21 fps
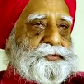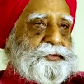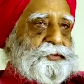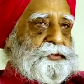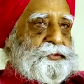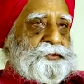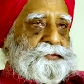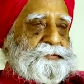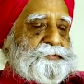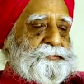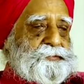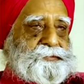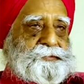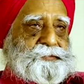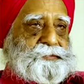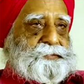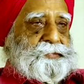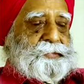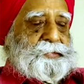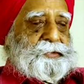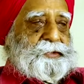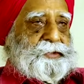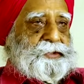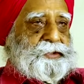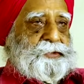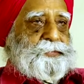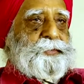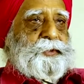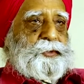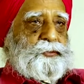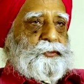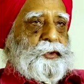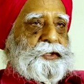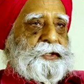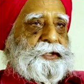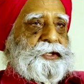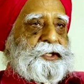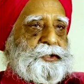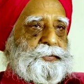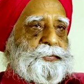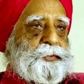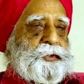So it's been quite
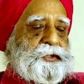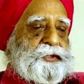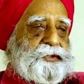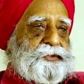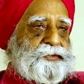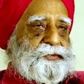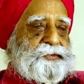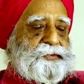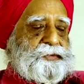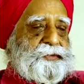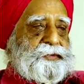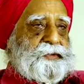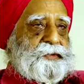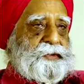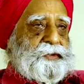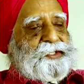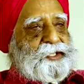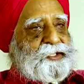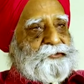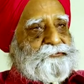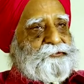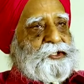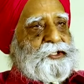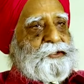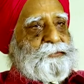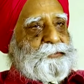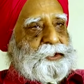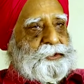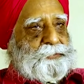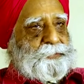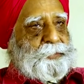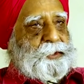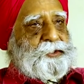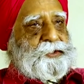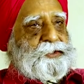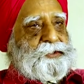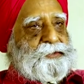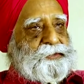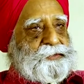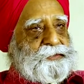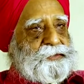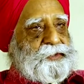an experience. I feel much
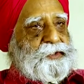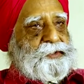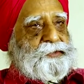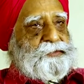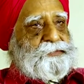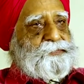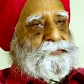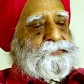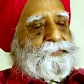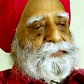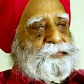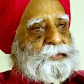better now.